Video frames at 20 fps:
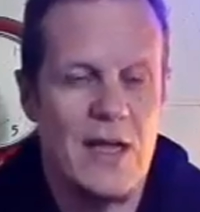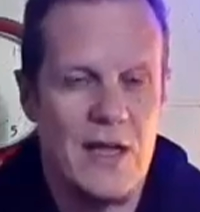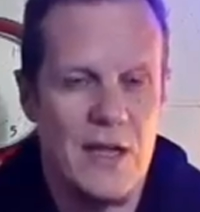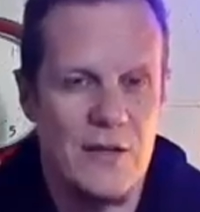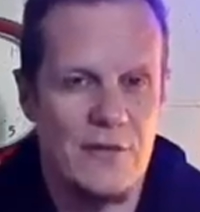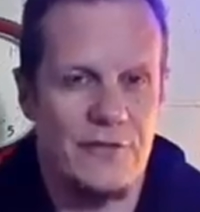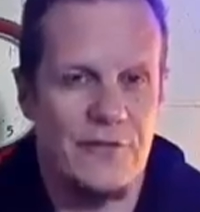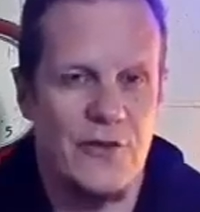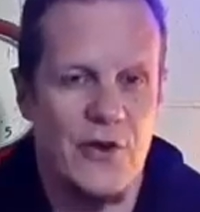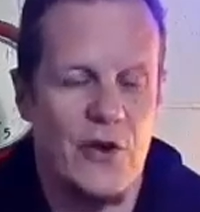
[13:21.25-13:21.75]

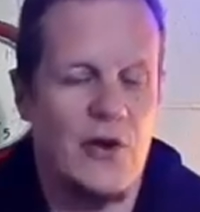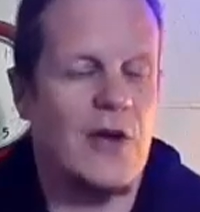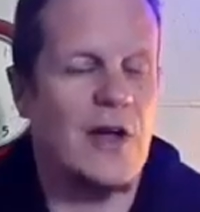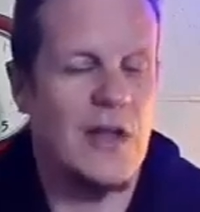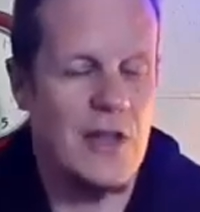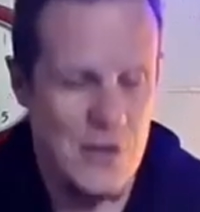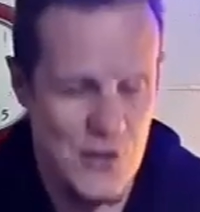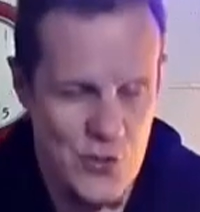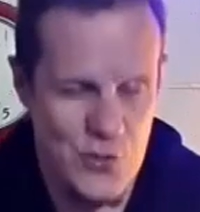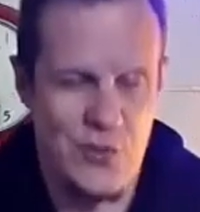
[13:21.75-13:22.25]
If not,
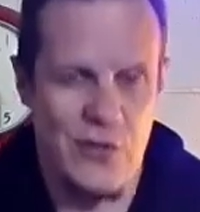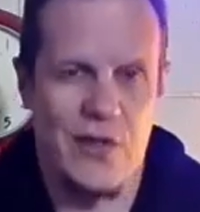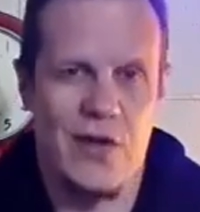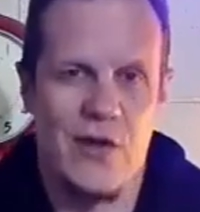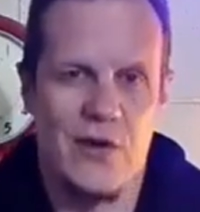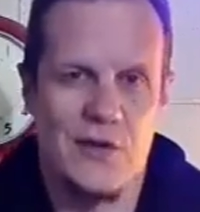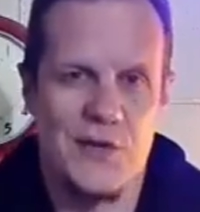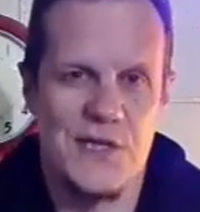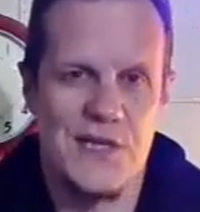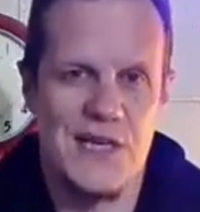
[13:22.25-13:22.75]
enjoy the
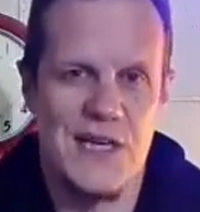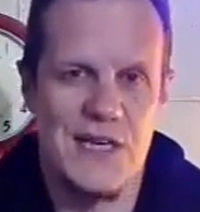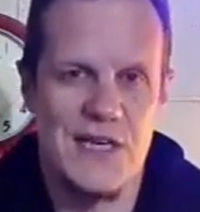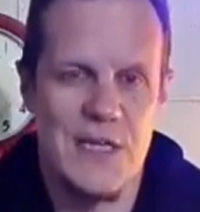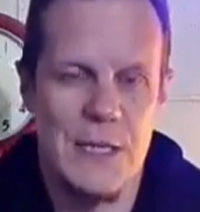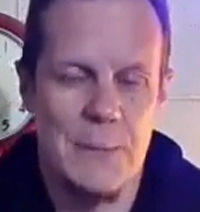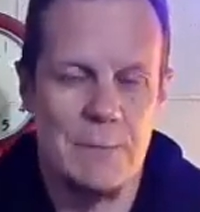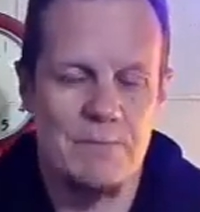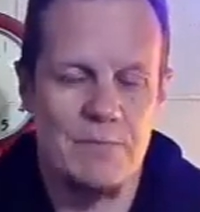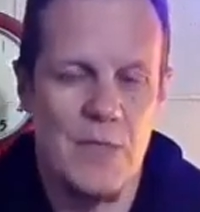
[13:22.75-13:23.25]

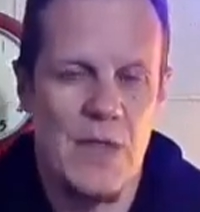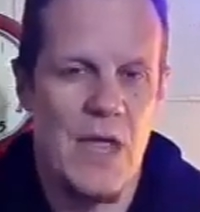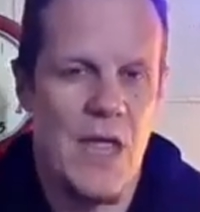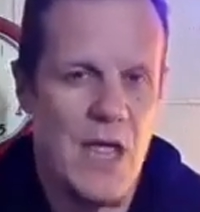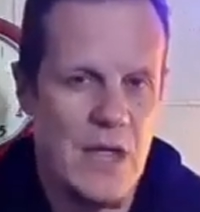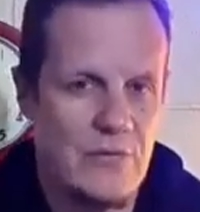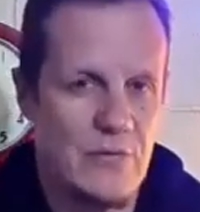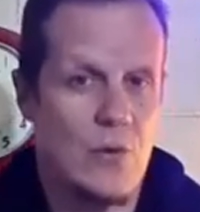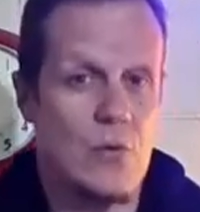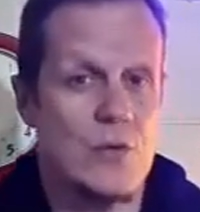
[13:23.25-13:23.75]
content.
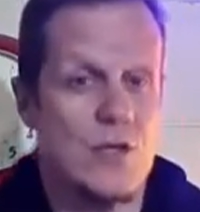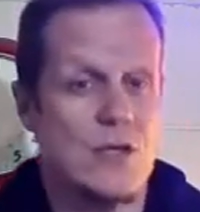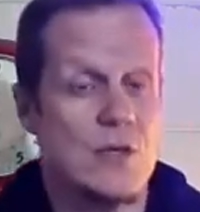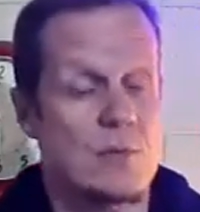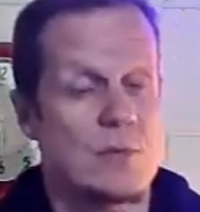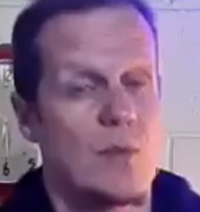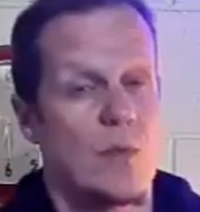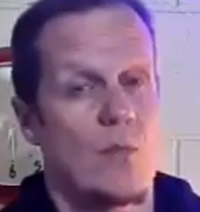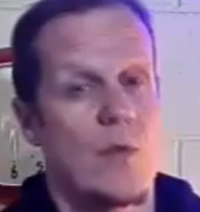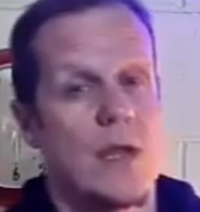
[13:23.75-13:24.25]
Have an
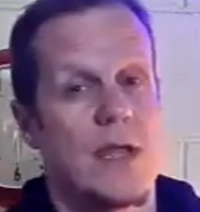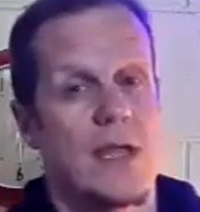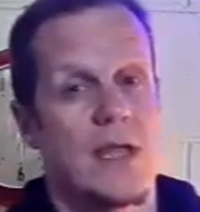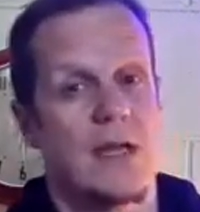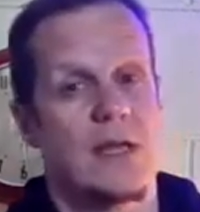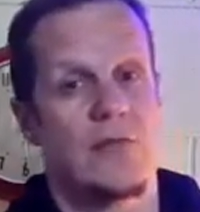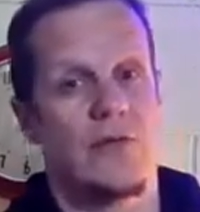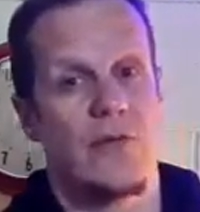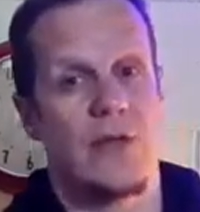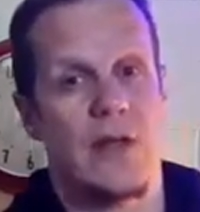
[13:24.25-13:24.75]
awesome
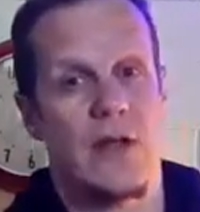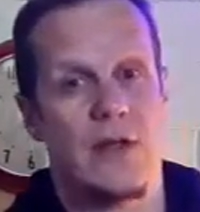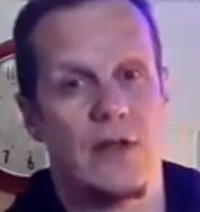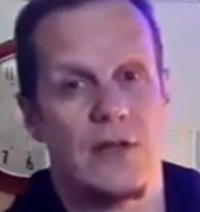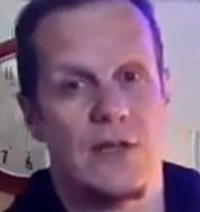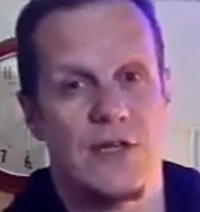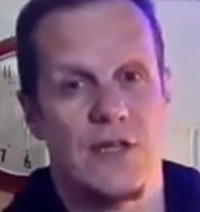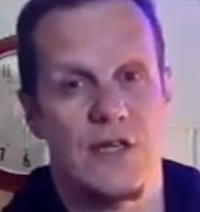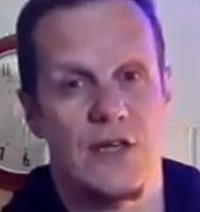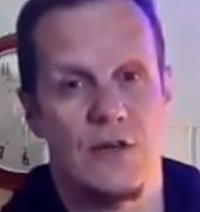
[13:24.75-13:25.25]
weekend if we
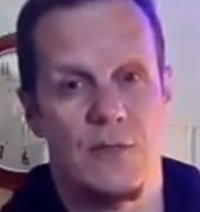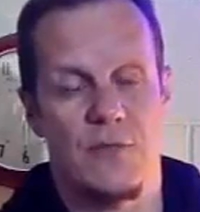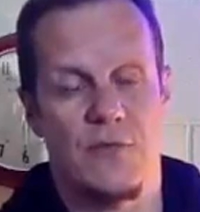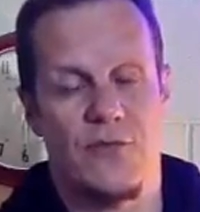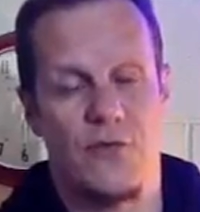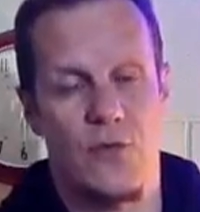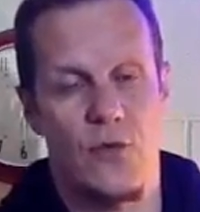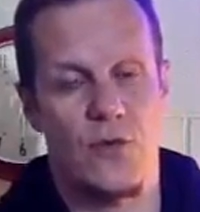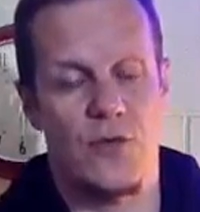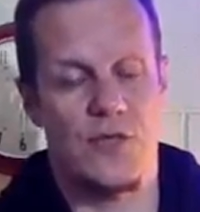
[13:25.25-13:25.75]
don't see you
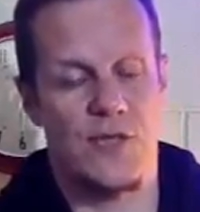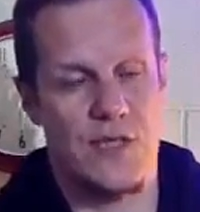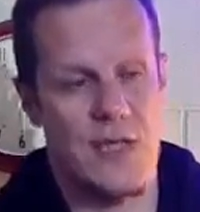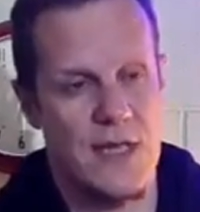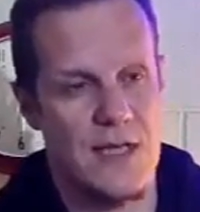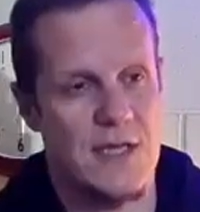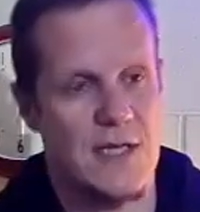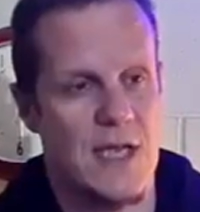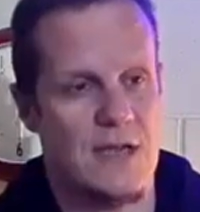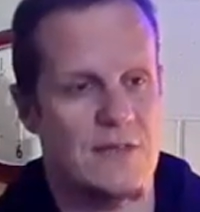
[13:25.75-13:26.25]
before.
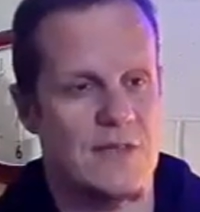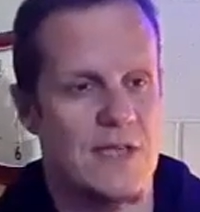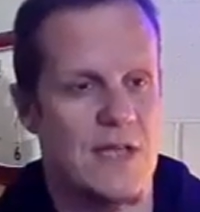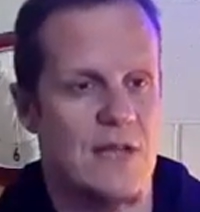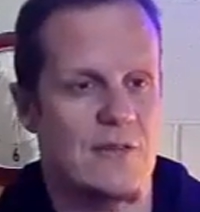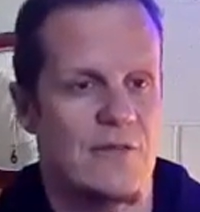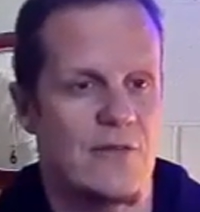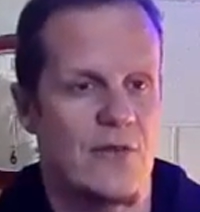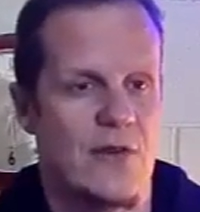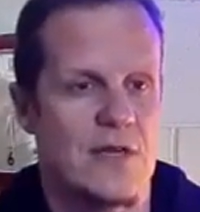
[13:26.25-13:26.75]
Stay safe,
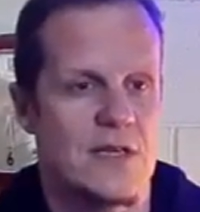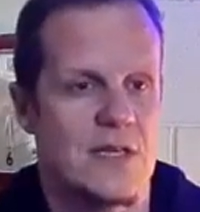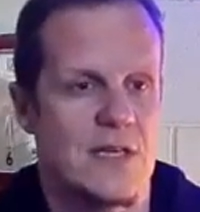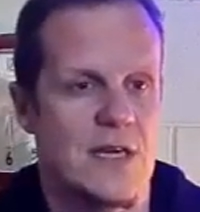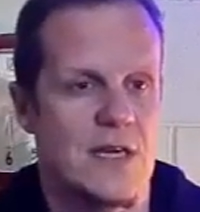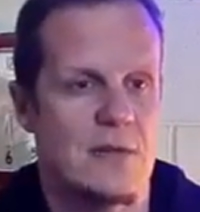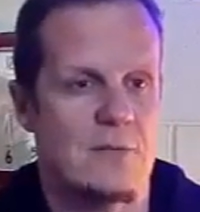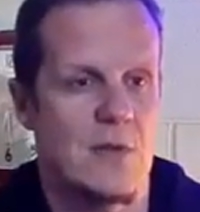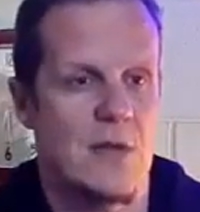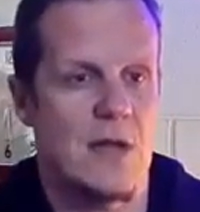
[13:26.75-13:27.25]
stay free,
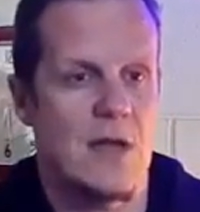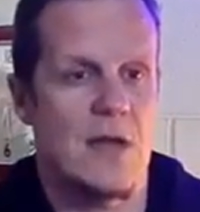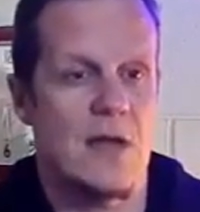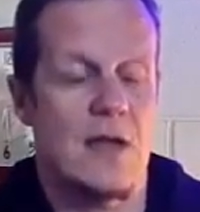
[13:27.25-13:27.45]
team.